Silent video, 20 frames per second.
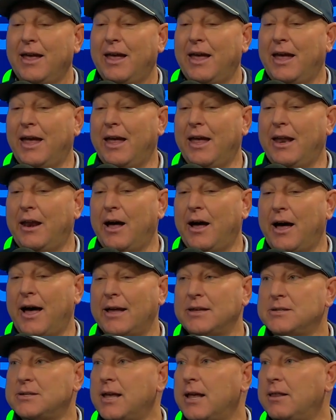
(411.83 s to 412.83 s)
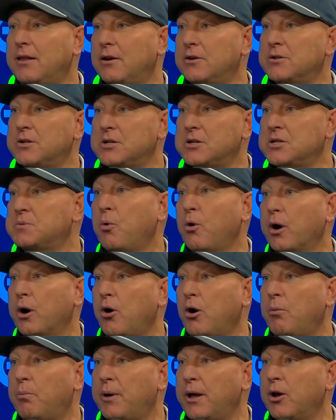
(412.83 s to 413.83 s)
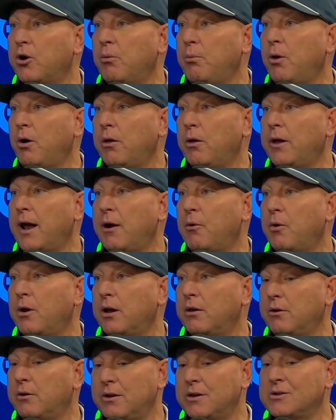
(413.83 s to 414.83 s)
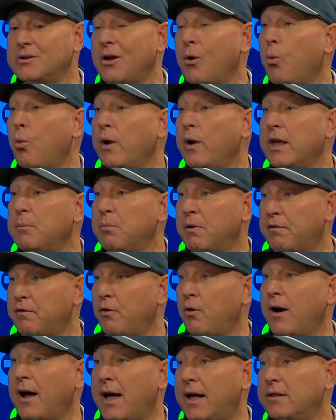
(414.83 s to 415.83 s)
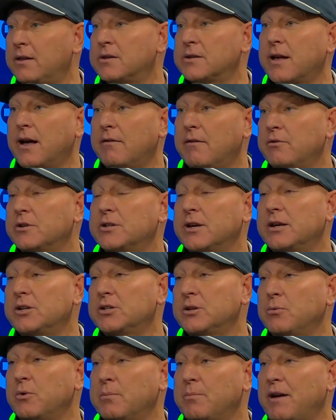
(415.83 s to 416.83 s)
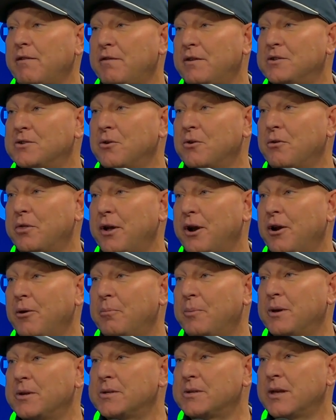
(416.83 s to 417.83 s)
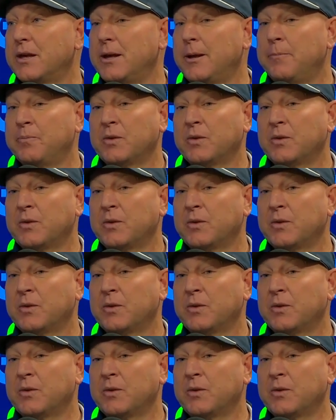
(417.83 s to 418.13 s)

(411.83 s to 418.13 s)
And I said, there's this sport called pickleball that I want to do. This is a week before I had this conversation with my physical therapist.